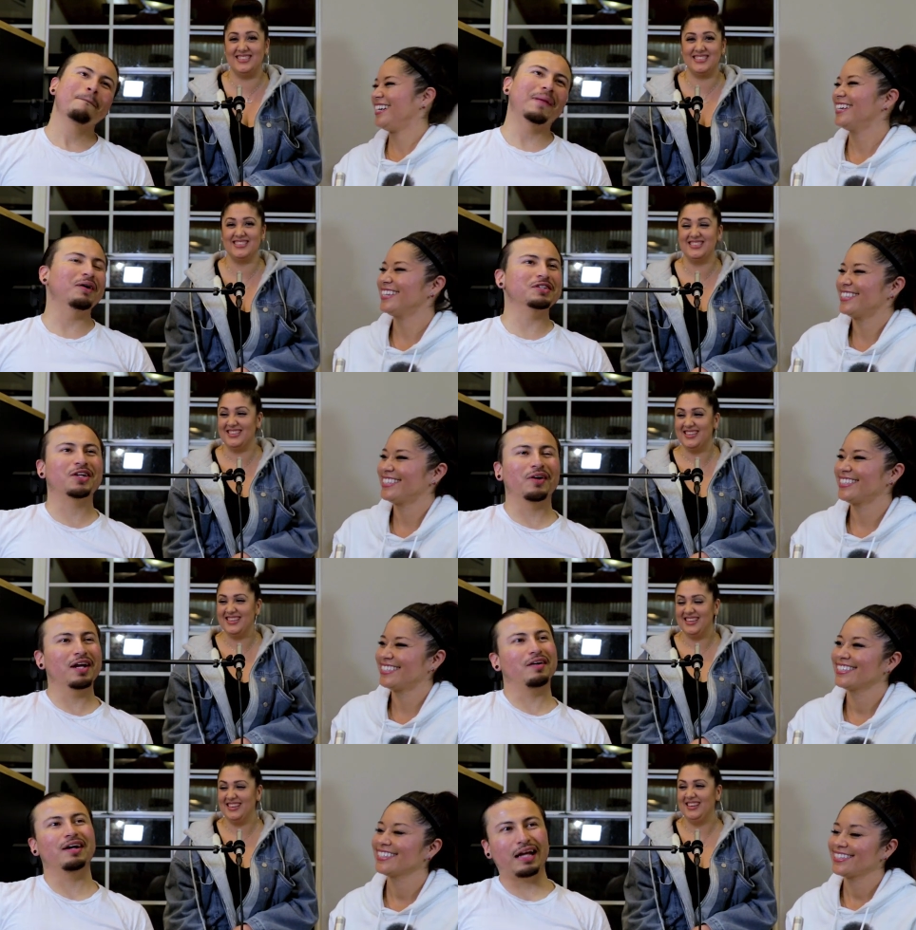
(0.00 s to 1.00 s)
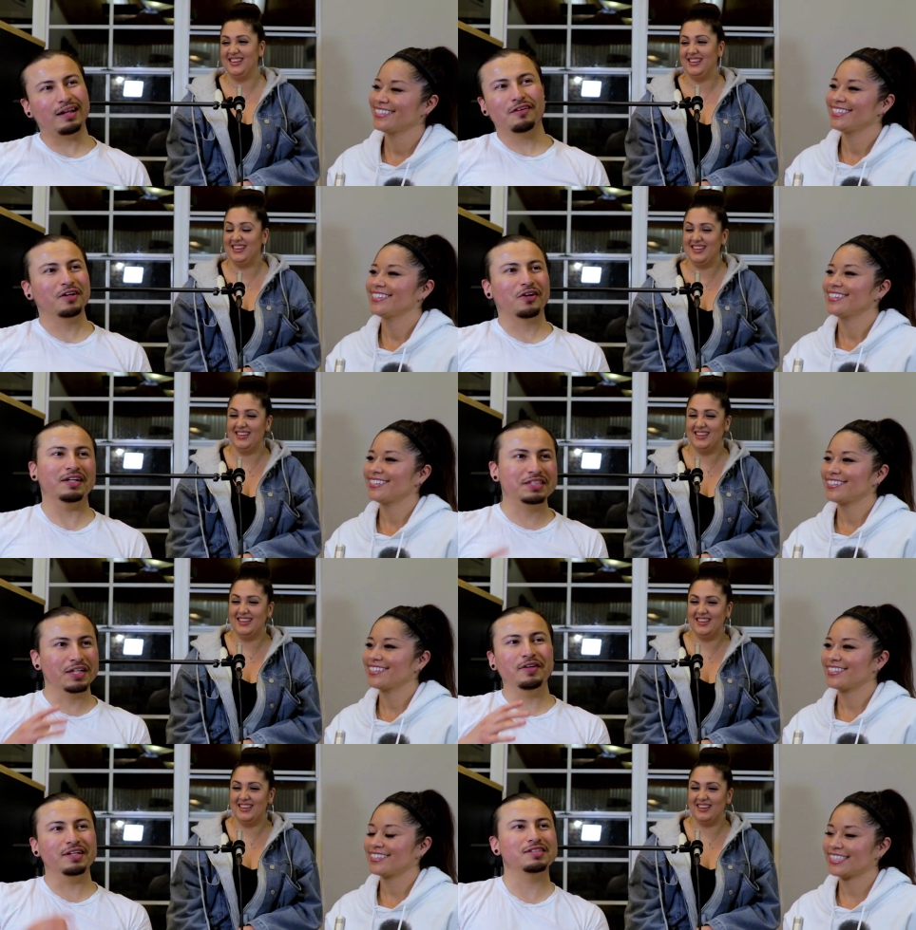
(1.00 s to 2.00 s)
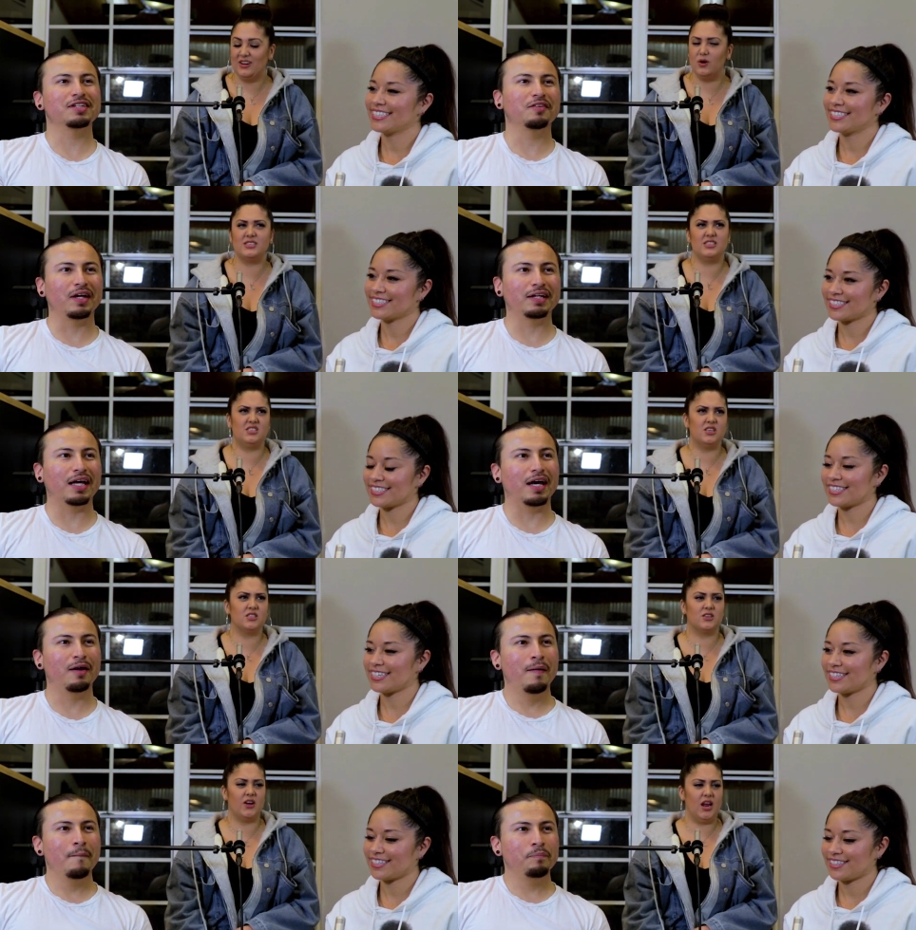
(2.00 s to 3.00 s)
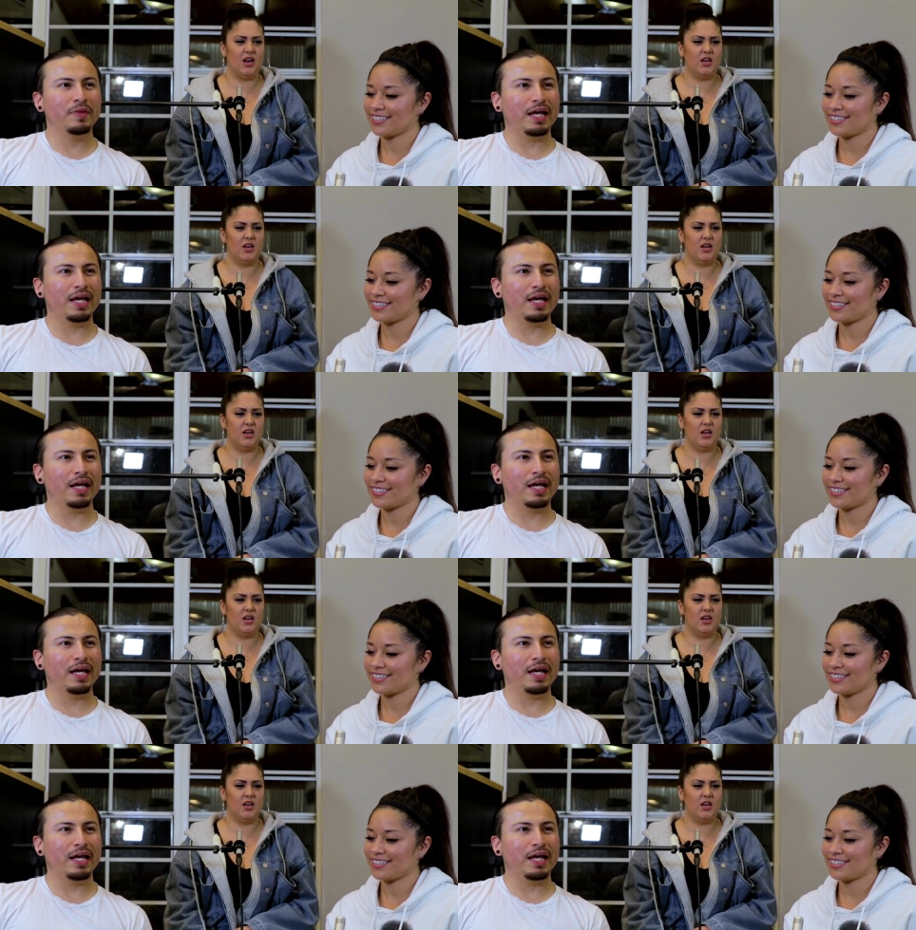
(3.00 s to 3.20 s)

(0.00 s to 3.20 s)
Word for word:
Speaker 1: That was creative. I, I, love the creativity and stuff. Or was like it that. sixth grade?